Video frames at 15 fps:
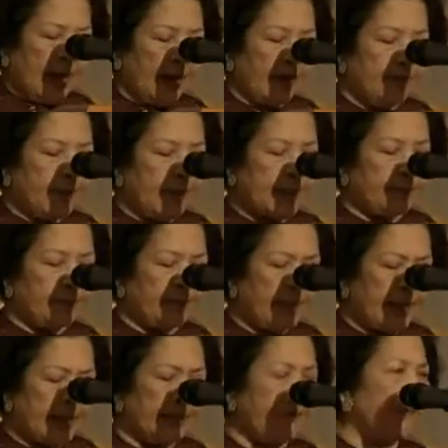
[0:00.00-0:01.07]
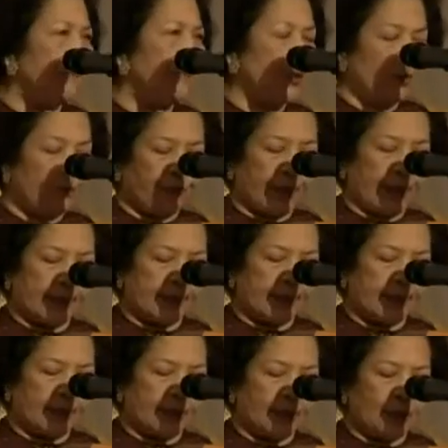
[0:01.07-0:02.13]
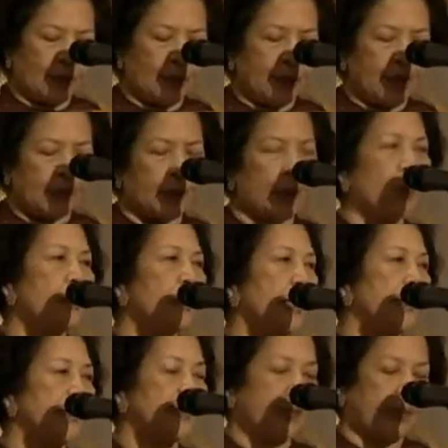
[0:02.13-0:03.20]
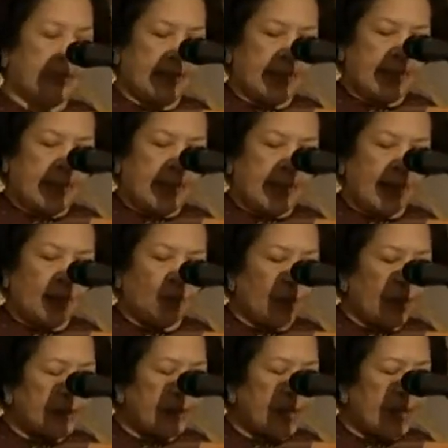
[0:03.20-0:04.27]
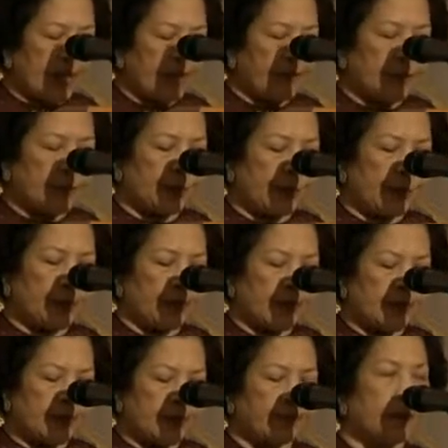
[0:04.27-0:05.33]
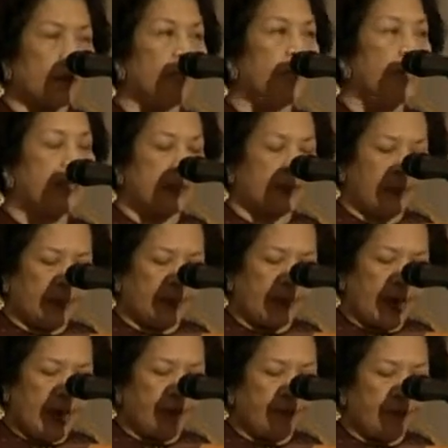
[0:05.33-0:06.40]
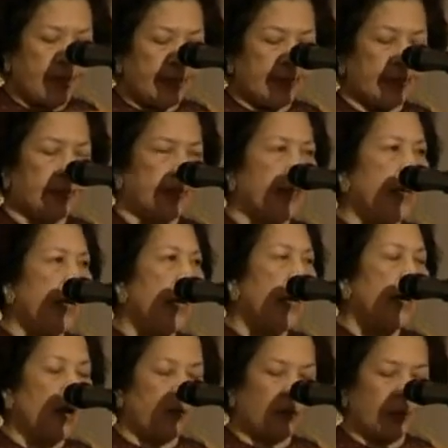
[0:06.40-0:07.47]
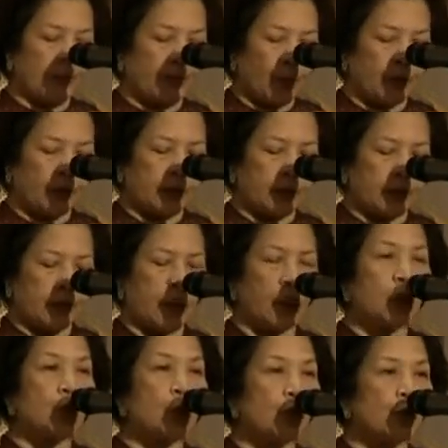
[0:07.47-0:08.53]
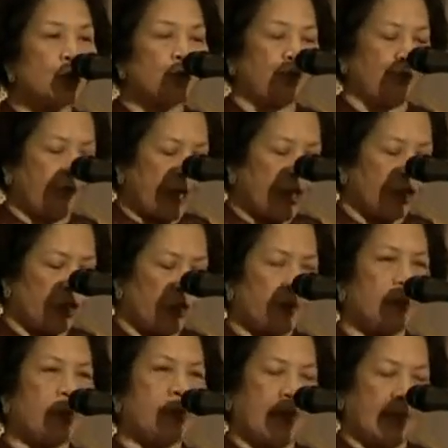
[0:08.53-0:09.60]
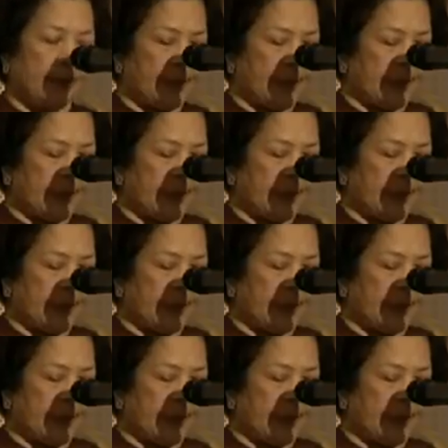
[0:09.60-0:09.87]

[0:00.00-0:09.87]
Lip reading: I have met many new friends through this project, and what I have experienced have convinced me further how important true friendship can